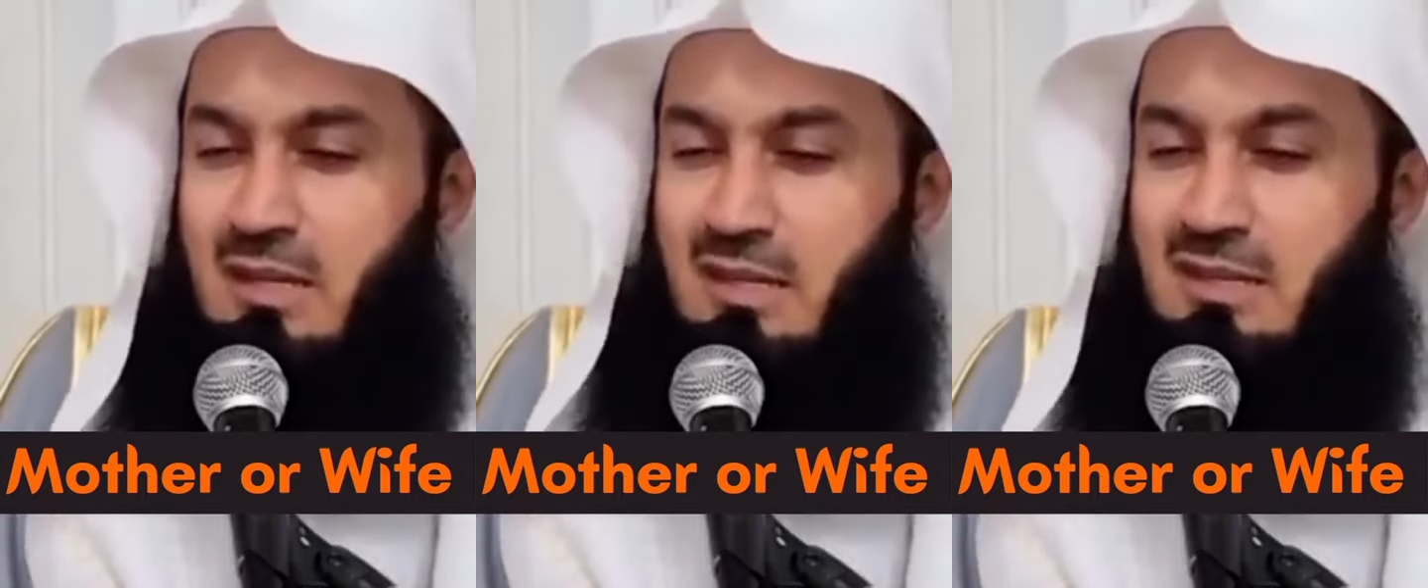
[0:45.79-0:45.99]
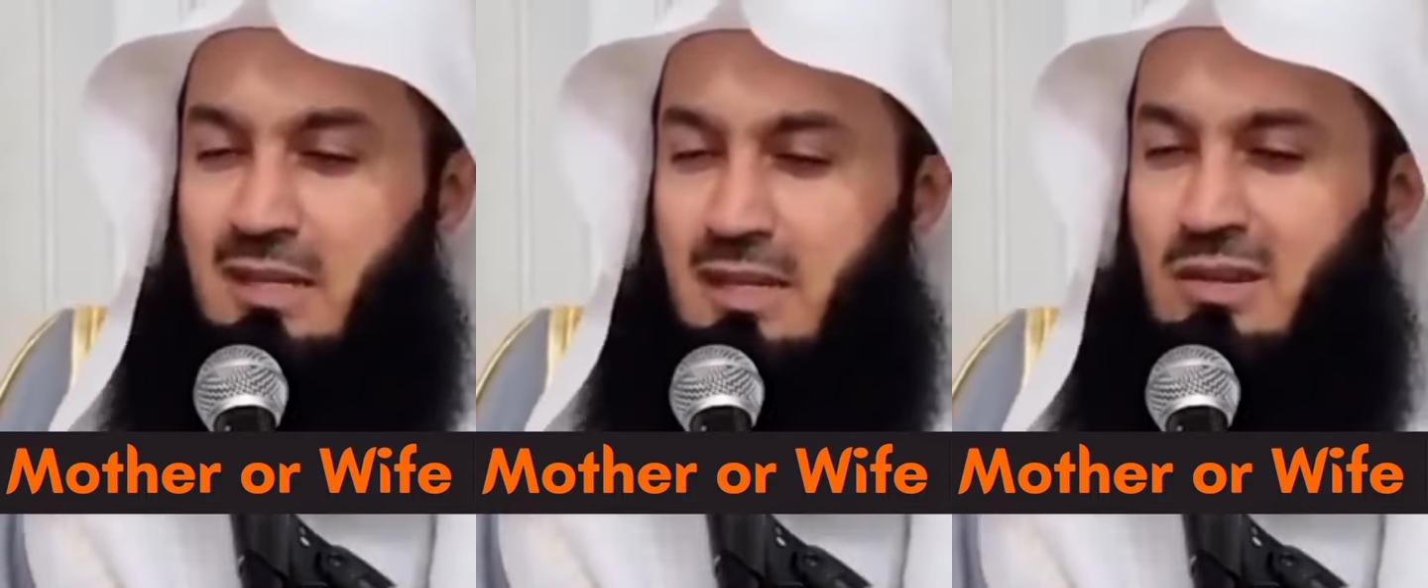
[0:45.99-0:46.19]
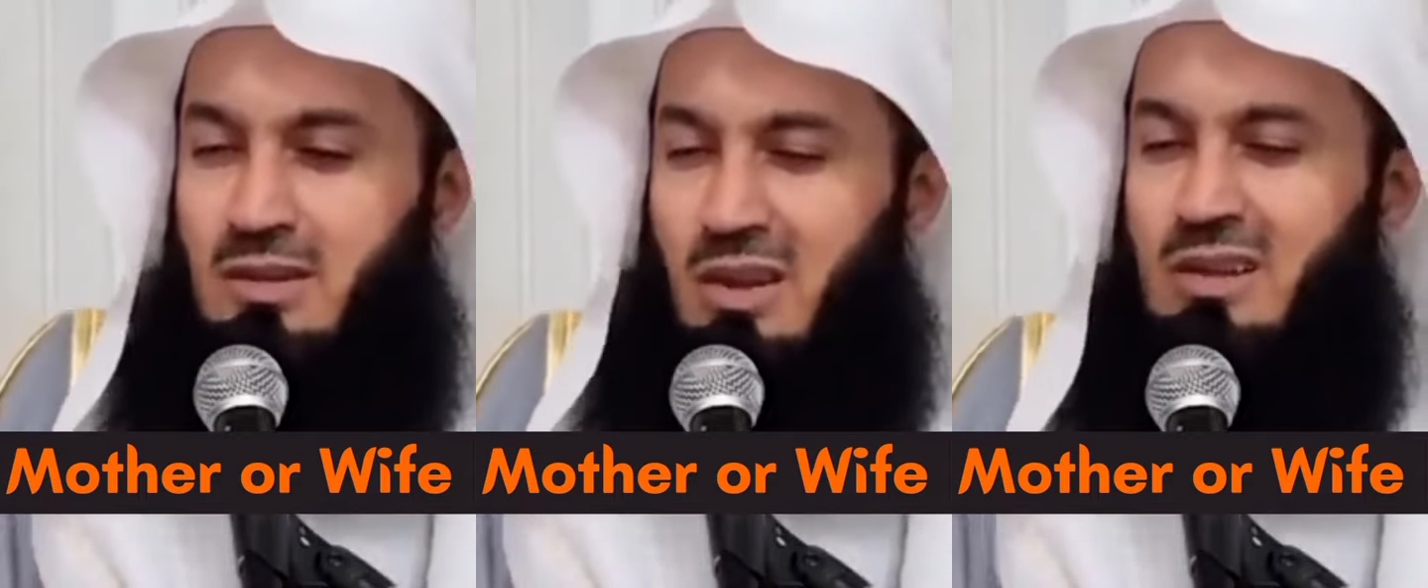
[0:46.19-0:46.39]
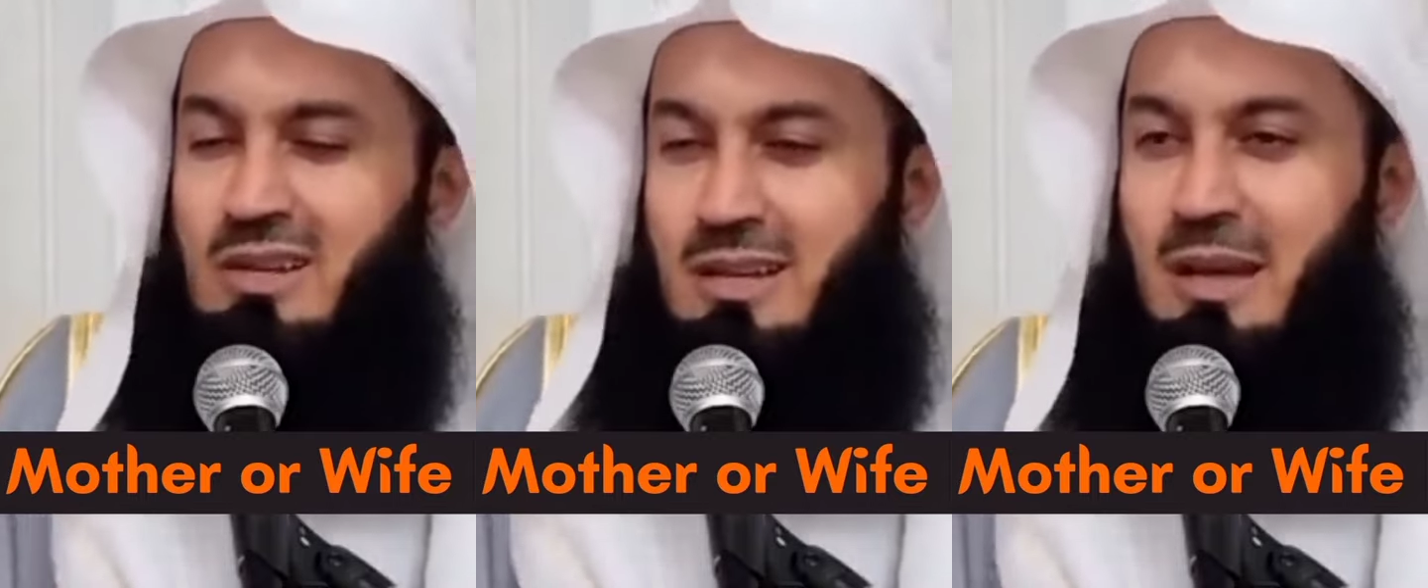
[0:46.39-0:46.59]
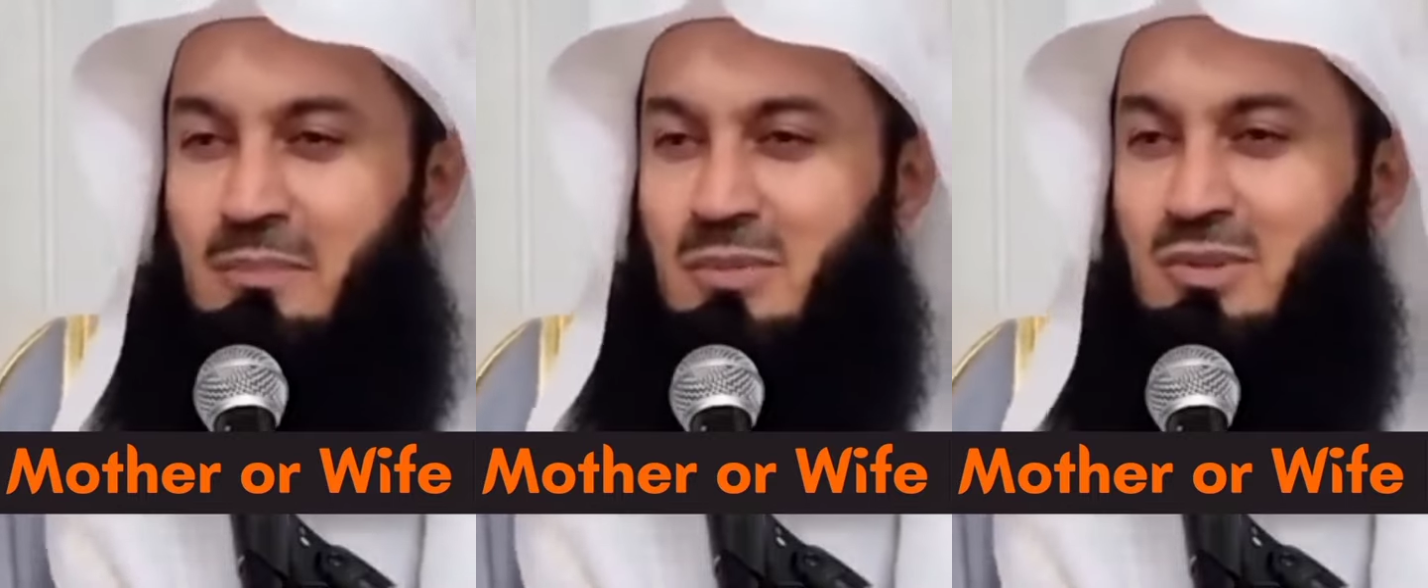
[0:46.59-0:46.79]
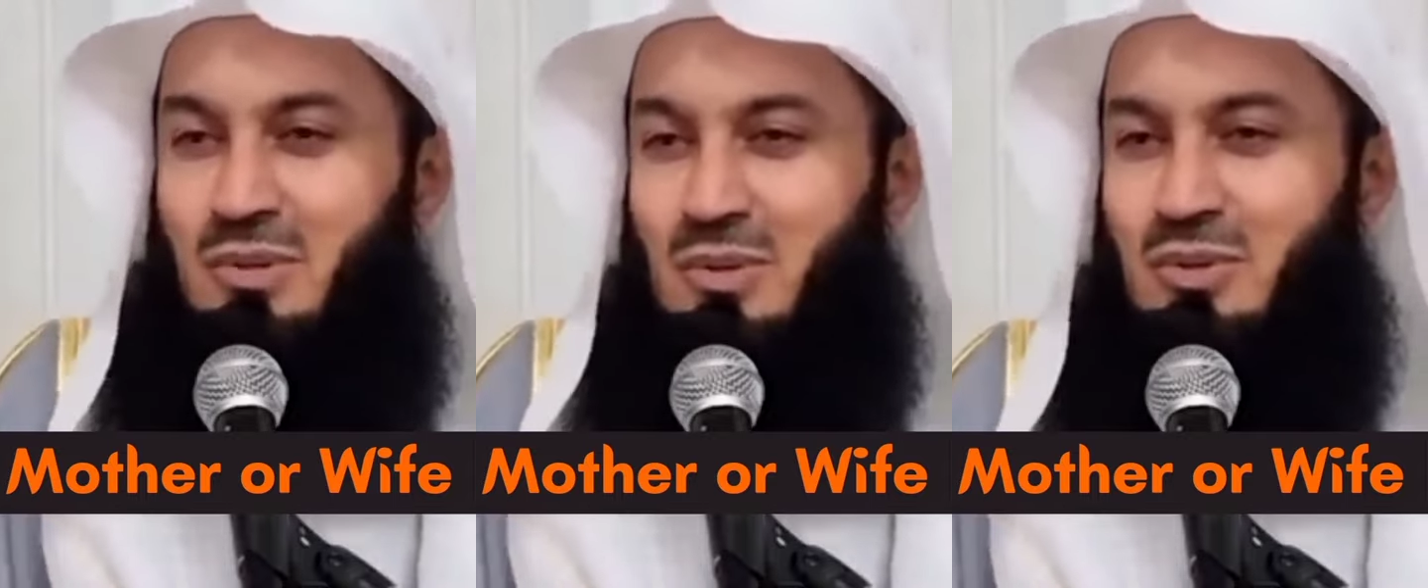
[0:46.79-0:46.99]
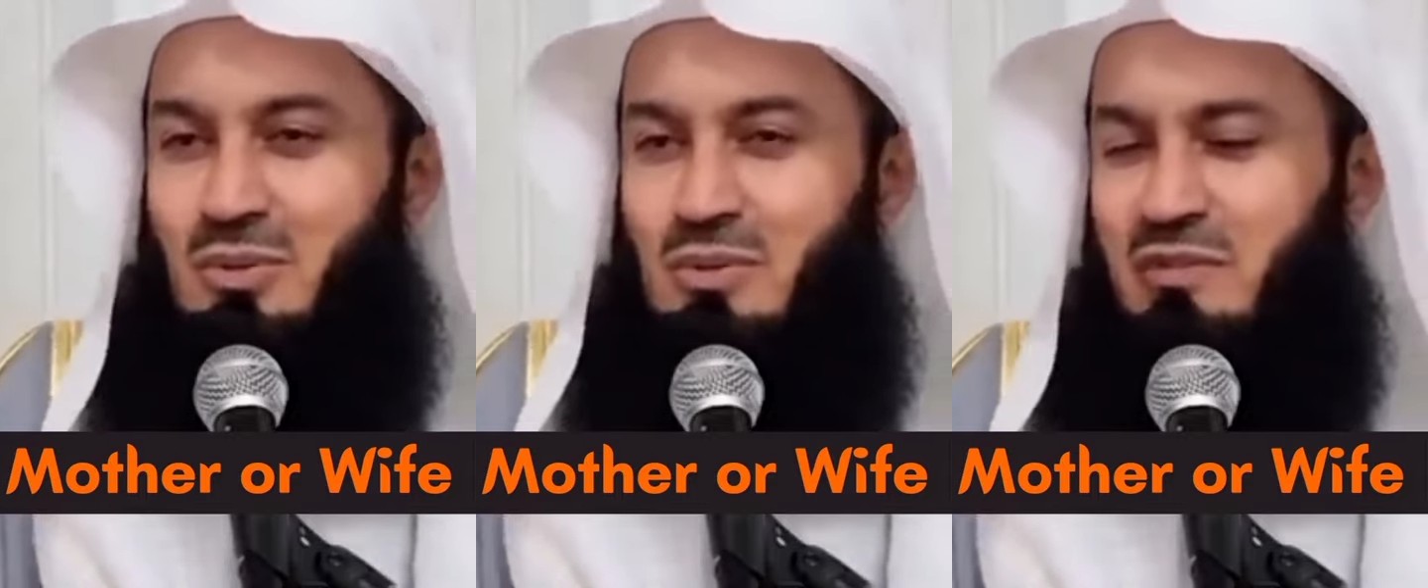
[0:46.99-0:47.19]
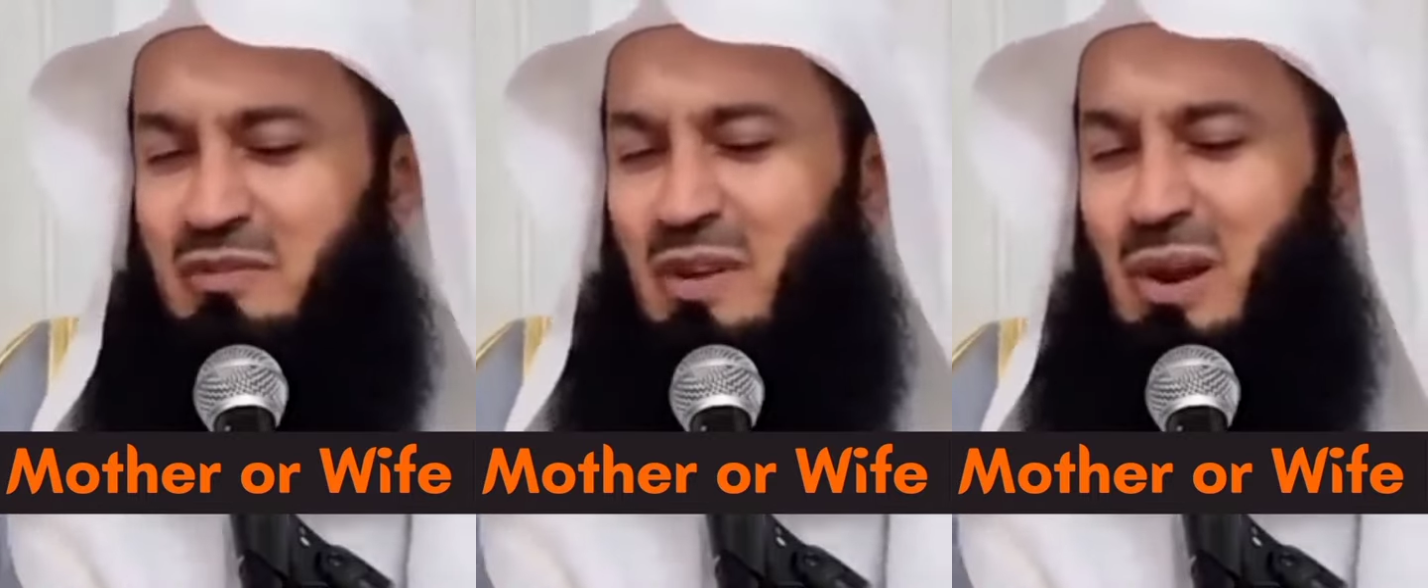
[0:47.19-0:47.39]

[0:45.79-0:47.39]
that did not come to you.